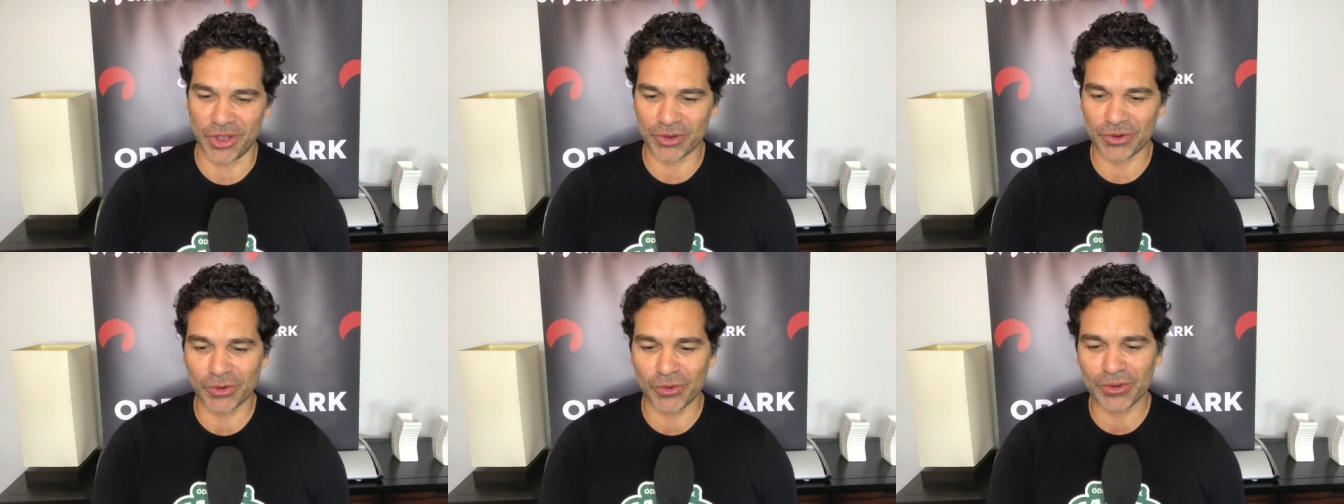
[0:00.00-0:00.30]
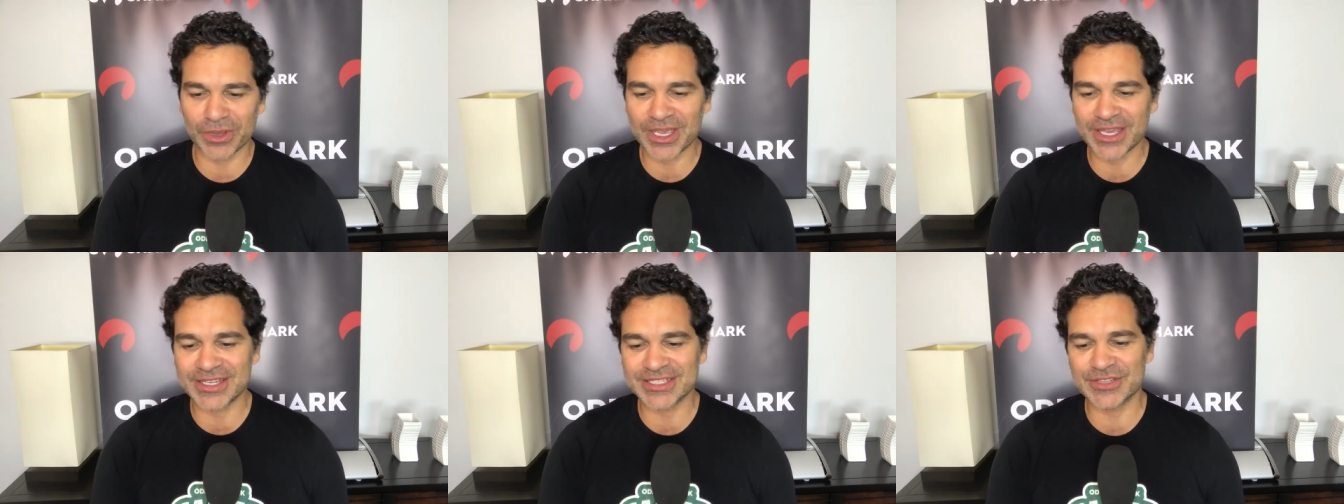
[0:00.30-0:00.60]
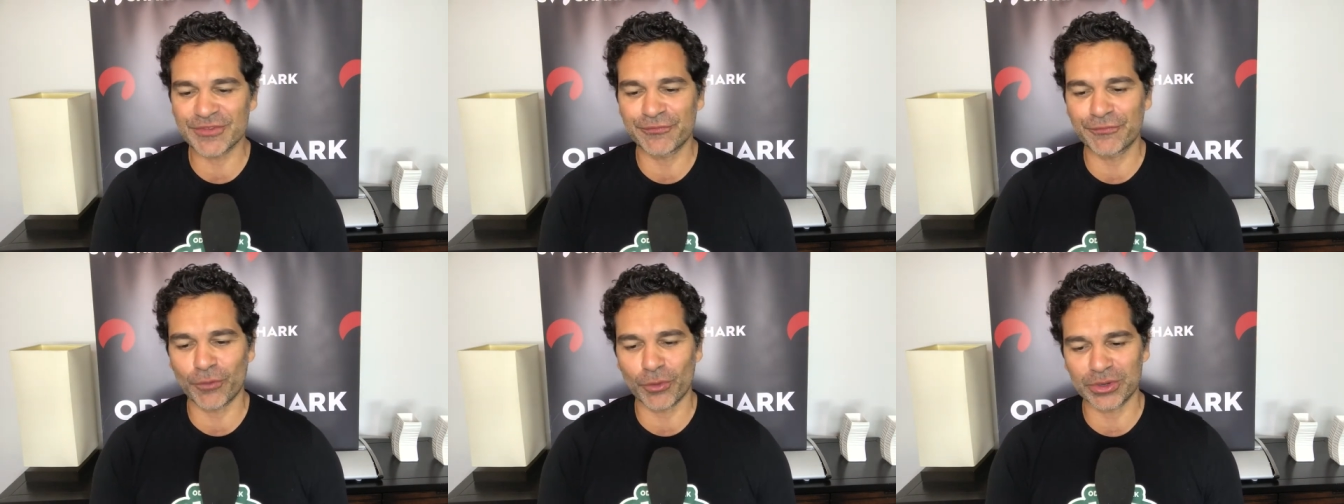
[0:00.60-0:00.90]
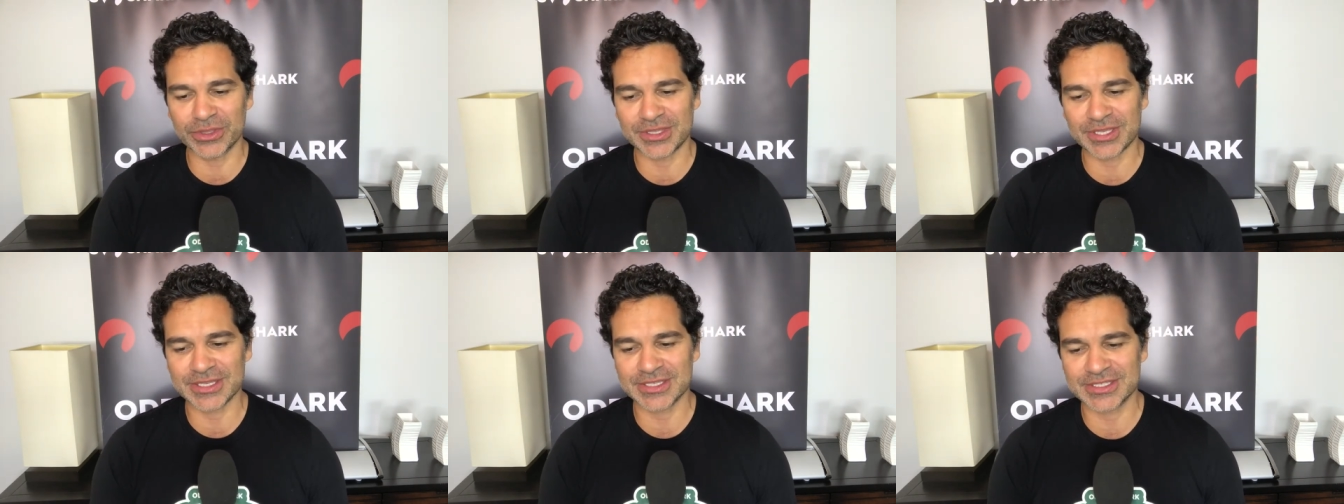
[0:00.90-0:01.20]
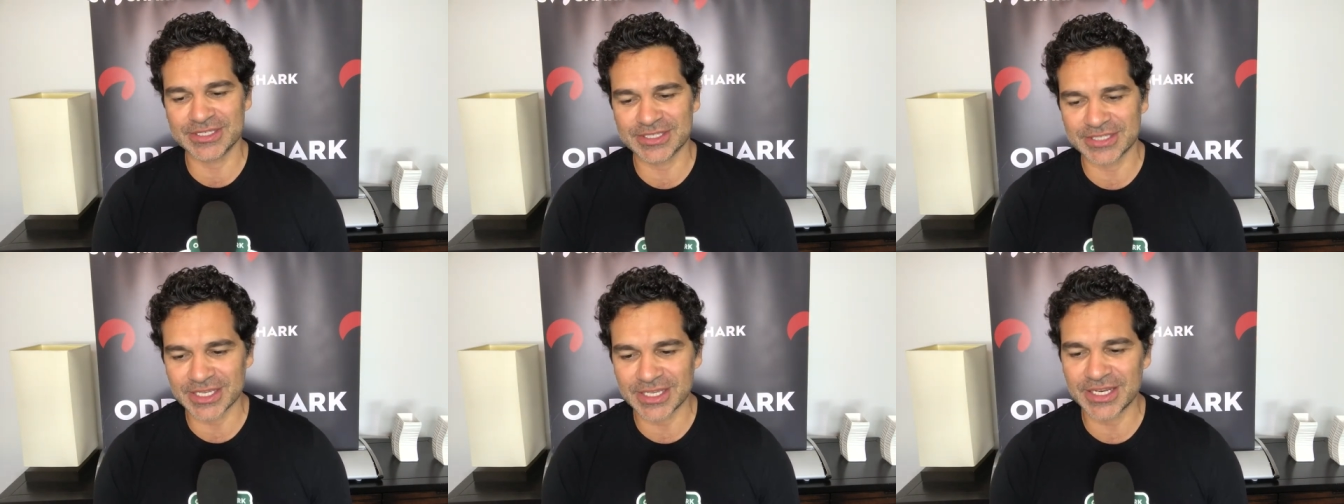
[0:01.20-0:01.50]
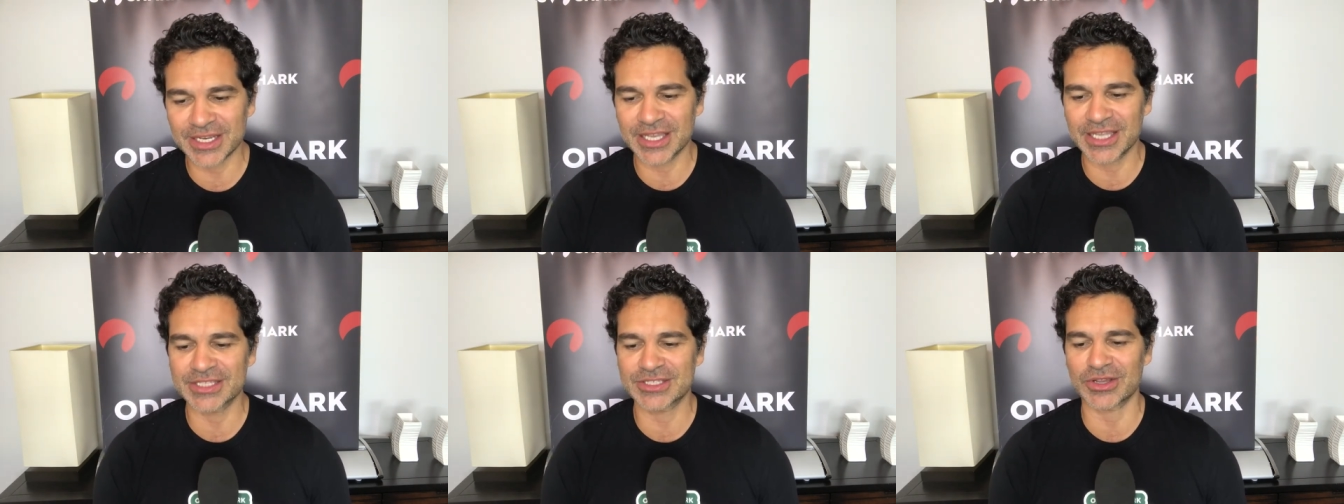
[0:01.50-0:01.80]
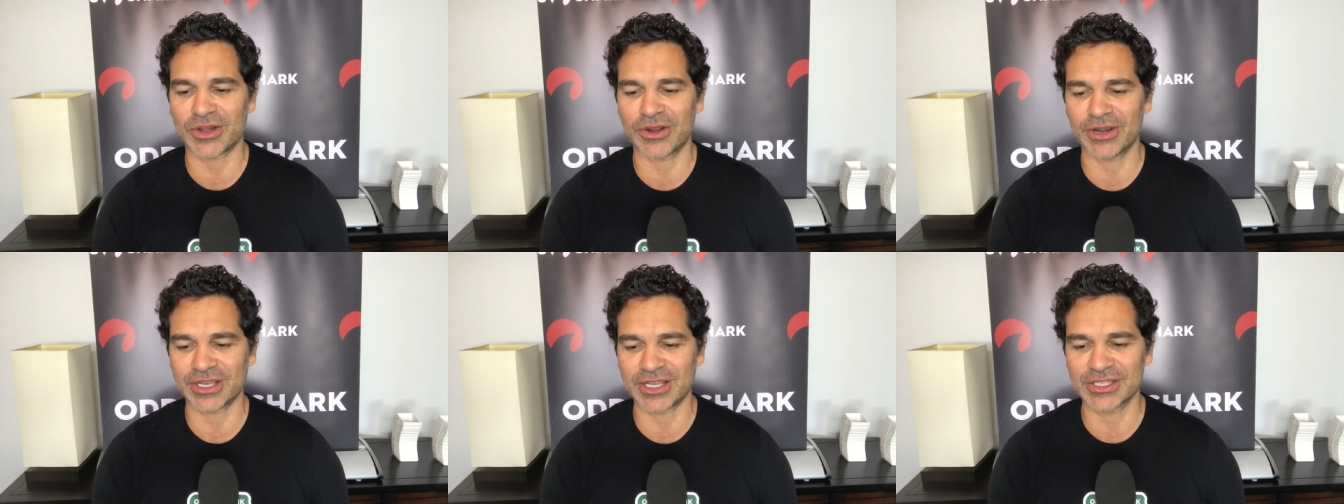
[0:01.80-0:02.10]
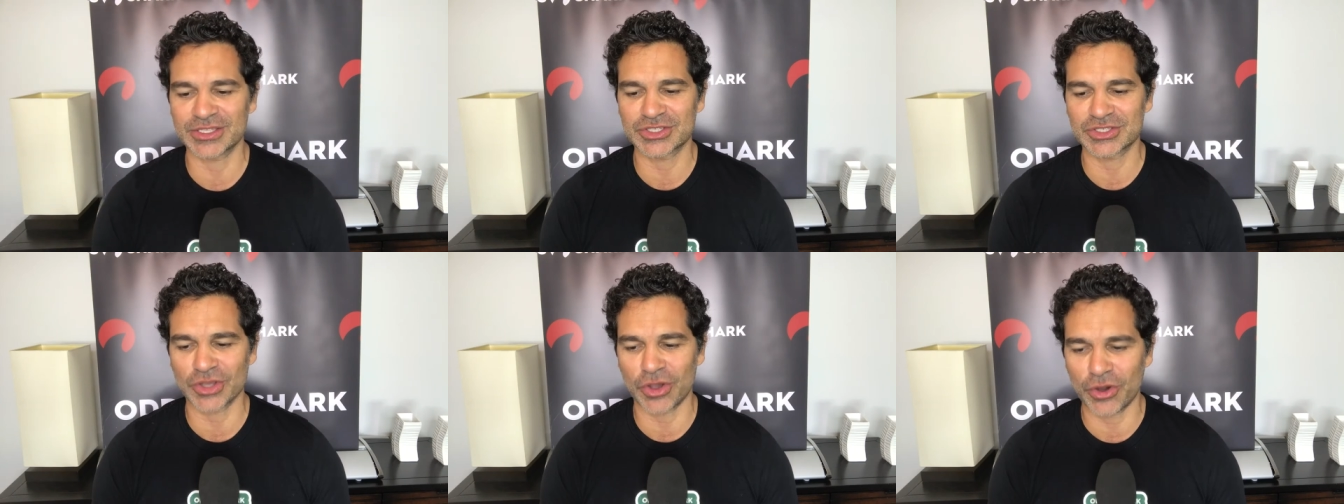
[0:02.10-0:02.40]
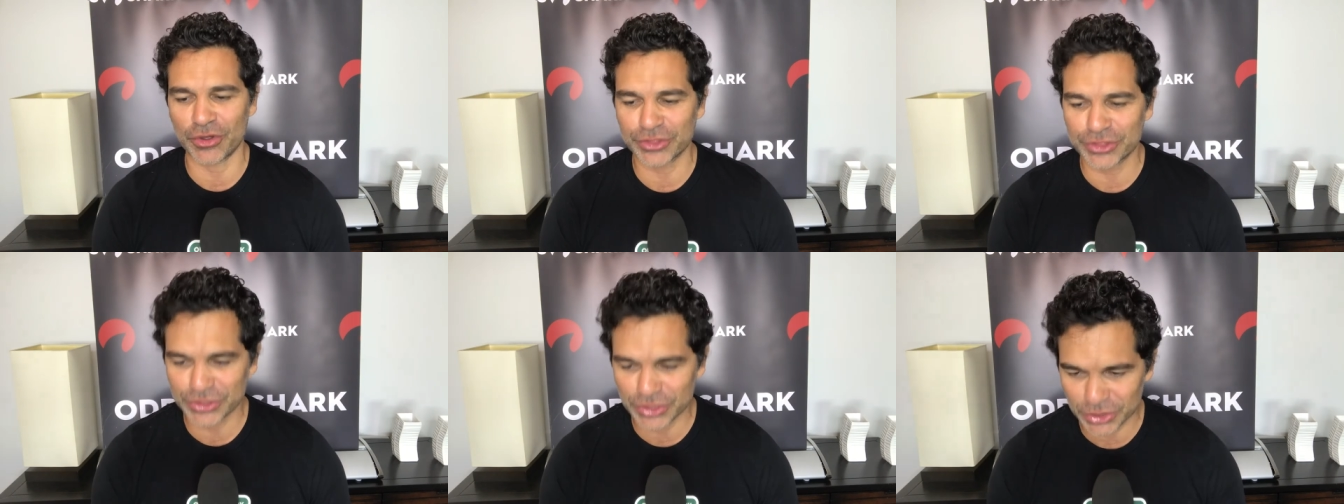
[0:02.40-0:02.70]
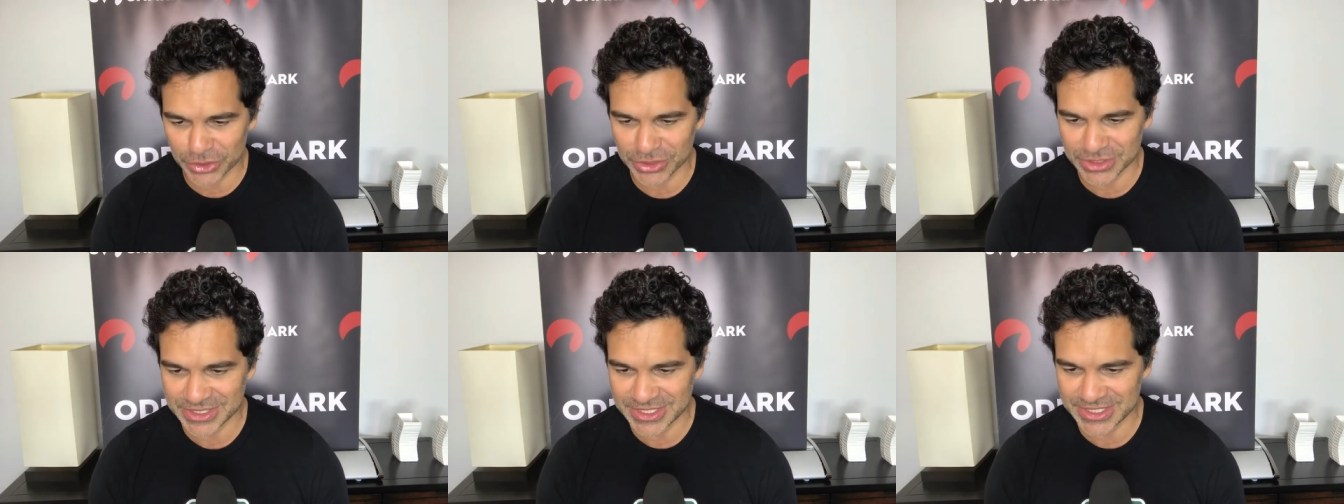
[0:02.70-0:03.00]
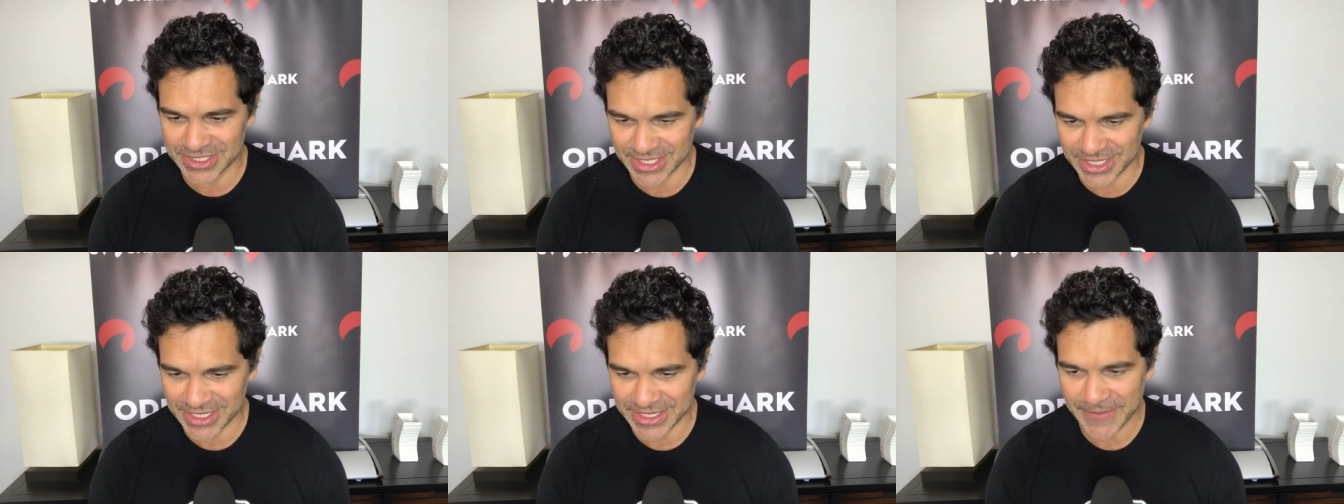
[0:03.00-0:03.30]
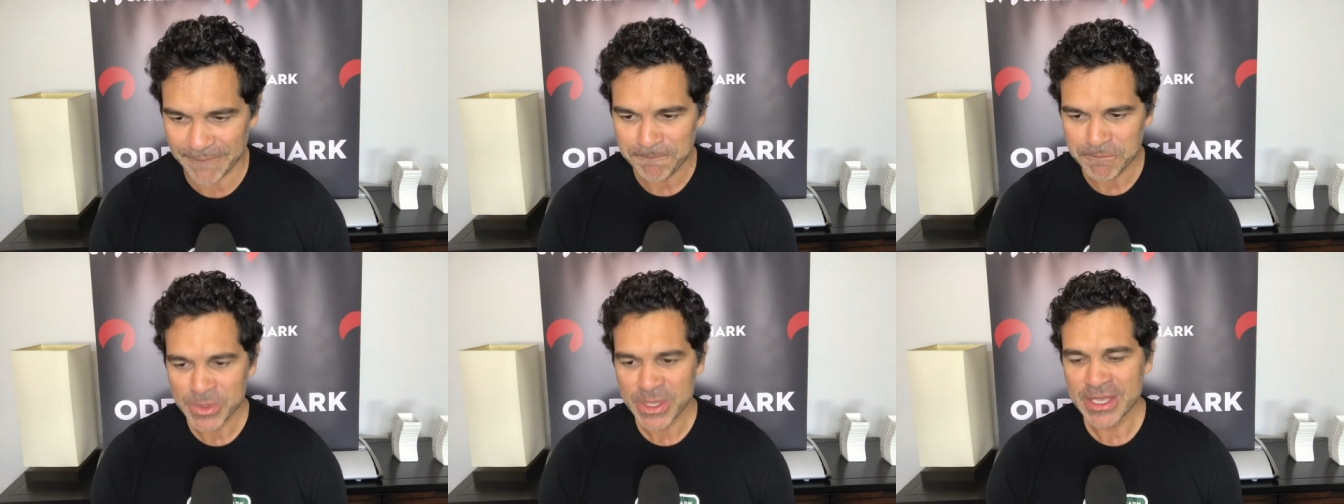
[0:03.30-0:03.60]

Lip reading: Colgate is a 14th seed against Arkansas, 3rd seed.